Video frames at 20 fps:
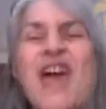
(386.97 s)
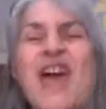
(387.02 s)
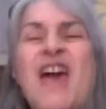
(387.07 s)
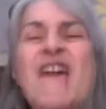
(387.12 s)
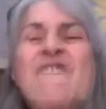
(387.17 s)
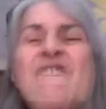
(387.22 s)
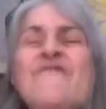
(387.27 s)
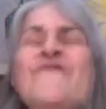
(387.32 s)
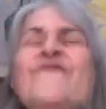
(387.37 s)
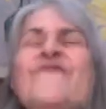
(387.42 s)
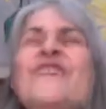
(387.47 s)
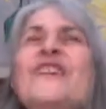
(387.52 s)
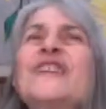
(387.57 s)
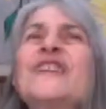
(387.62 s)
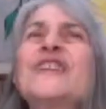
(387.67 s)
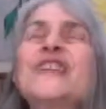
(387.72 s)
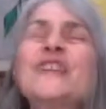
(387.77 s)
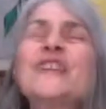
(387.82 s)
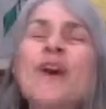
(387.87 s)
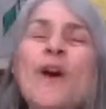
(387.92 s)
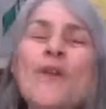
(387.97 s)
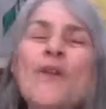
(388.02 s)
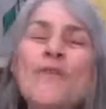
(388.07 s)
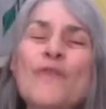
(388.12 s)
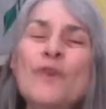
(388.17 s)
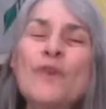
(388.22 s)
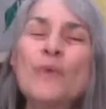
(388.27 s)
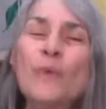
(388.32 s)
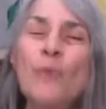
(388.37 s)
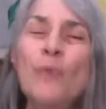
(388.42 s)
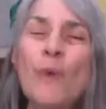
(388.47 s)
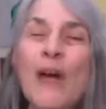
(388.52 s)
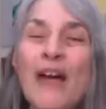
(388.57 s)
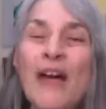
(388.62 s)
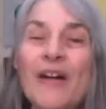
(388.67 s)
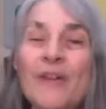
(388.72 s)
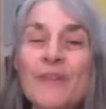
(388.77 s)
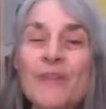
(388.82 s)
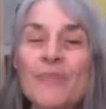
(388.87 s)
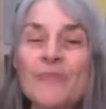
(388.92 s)
and feeling
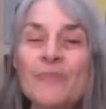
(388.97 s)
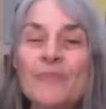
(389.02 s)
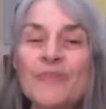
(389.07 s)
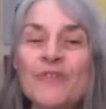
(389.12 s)
overwhelmed.